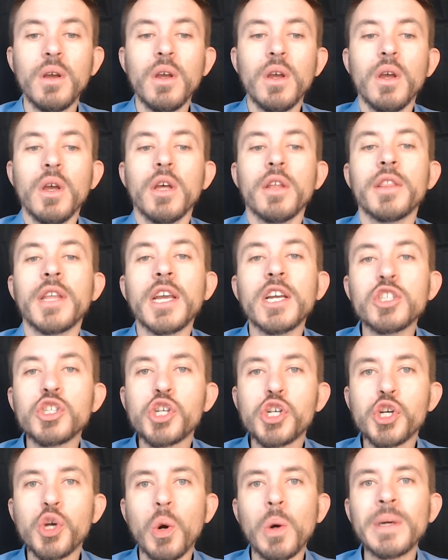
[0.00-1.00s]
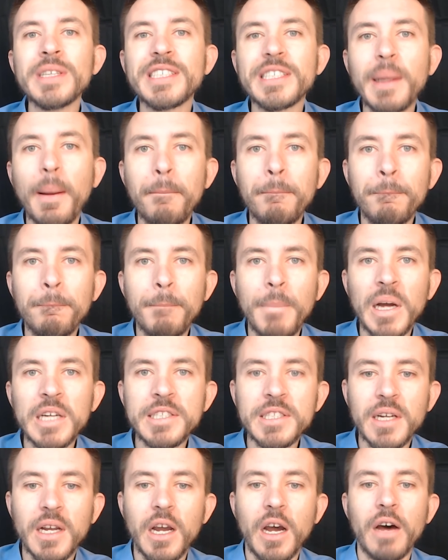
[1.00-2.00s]
The insurance
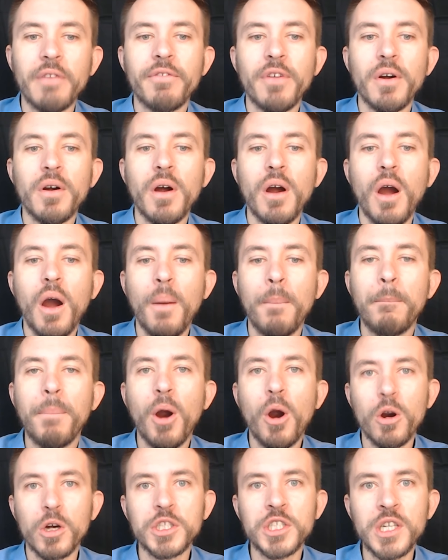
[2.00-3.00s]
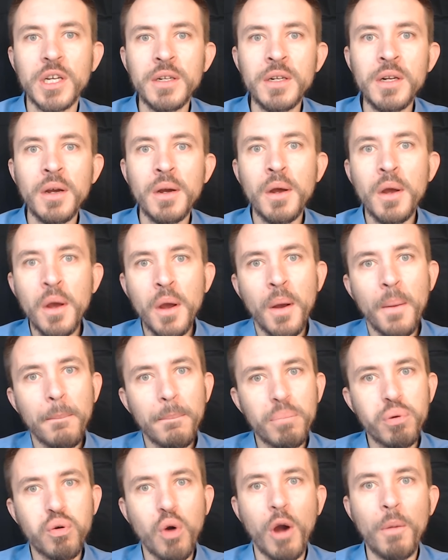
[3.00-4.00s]
must cover a person,
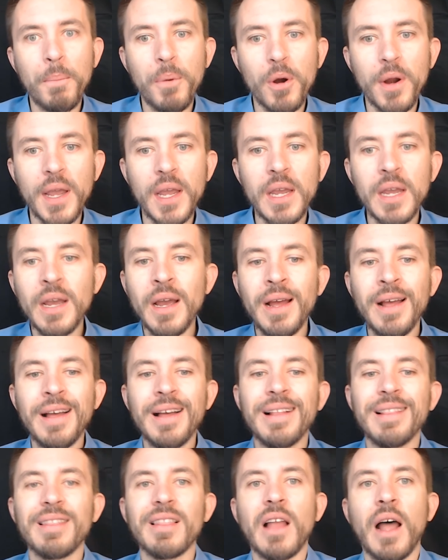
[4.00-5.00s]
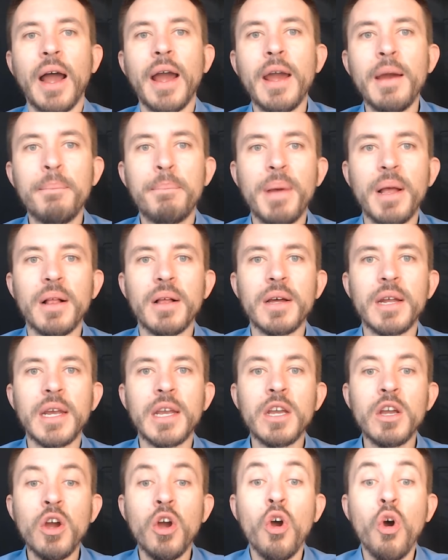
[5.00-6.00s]
property,
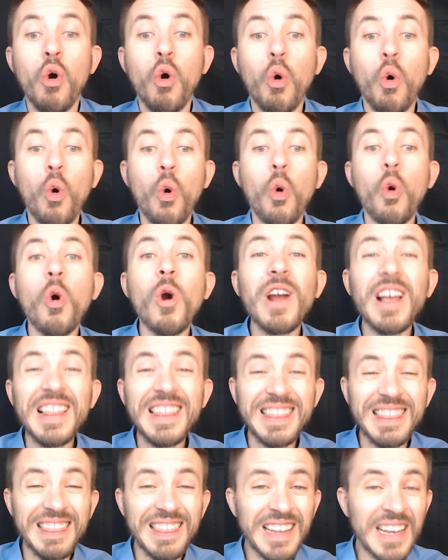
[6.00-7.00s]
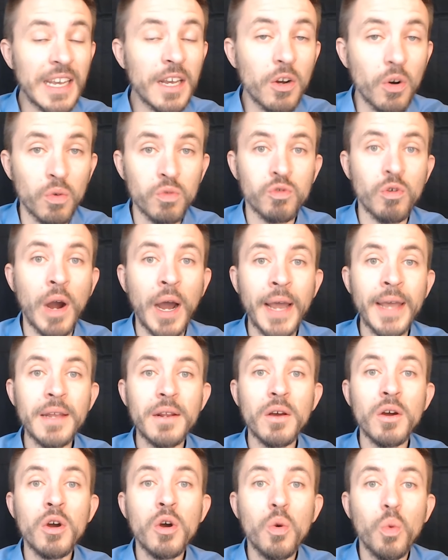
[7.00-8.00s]
liability, or legal right
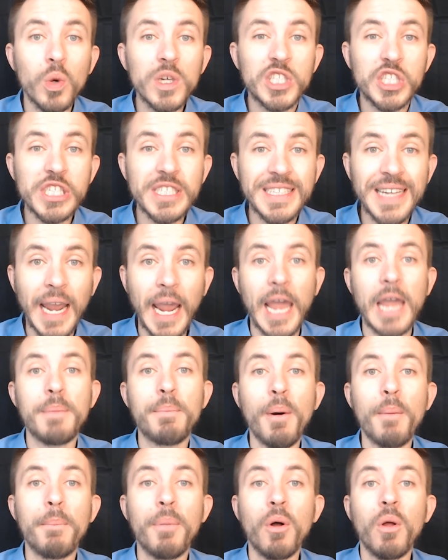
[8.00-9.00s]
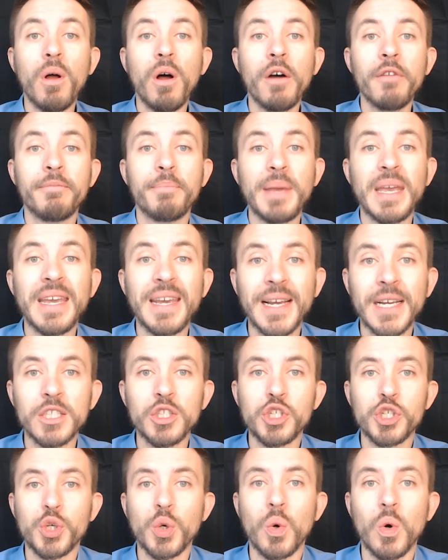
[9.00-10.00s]
which is capable of being
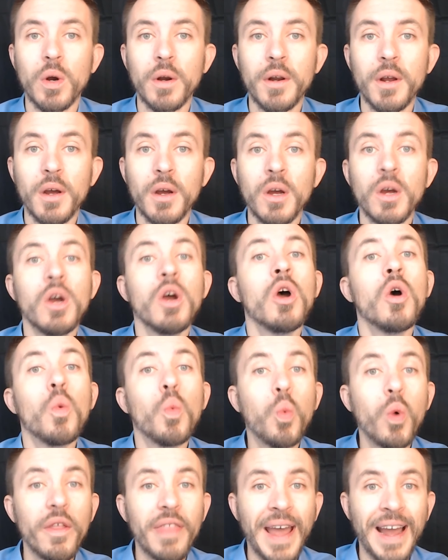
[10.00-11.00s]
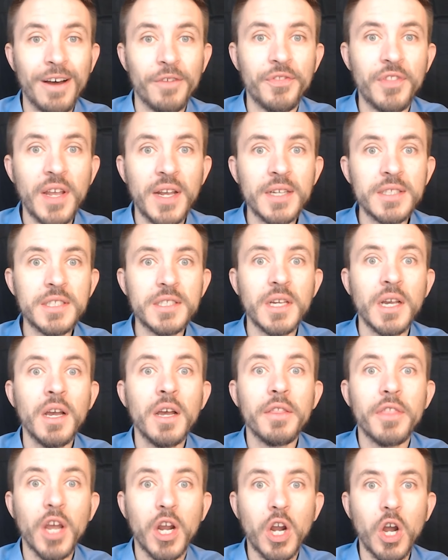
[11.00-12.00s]
insured. Without this,
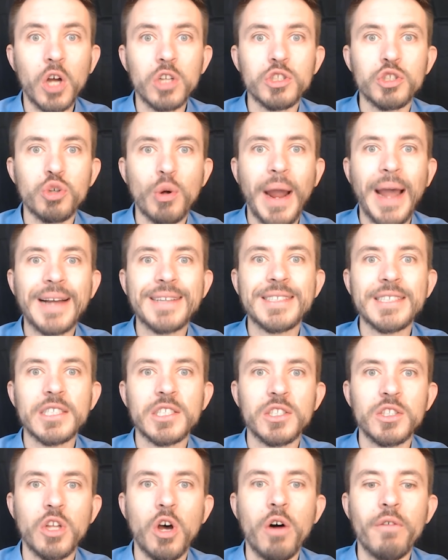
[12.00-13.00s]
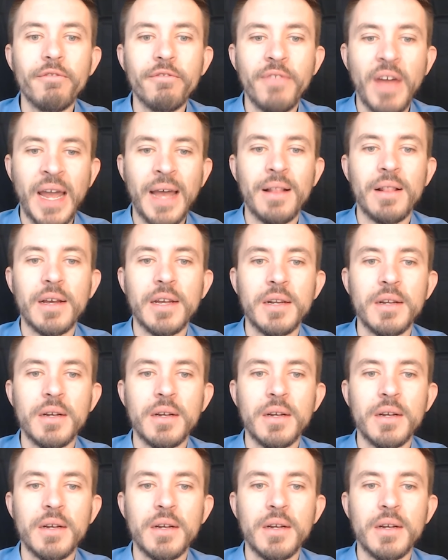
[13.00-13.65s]
the contract is not valid.